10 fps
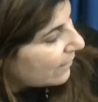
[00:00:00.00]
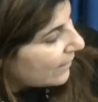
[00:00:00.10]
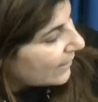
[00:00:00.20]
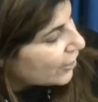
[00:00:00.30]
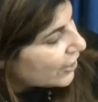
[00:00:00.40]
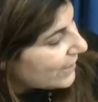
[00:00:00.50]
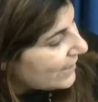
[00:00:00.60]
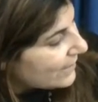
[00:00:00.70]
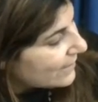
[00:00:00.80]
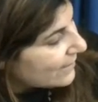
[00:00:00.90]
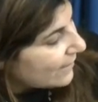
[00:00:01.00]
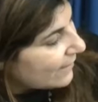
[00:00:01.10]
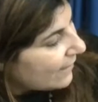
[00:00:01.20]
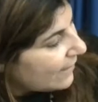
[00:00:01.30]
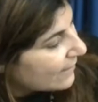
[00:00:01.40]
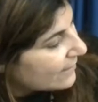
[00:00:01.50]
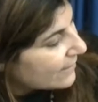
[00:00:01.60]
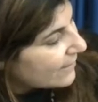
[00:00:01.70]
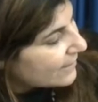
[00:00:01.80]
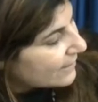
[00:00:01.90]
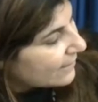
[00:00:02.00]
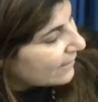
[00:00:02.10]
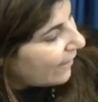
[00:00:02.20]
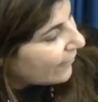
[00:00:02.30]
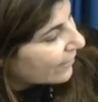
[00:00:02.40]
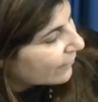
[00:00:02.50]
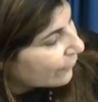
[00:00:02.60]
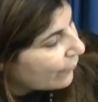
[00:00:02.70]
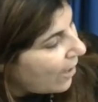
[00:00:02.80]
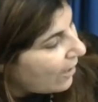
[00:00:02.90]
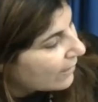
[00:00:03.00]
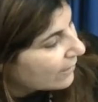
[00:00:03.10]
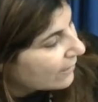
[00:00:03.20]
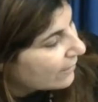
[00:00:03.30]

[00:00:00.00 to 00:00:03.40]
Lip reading: like sheets and things. He's carrying a rug.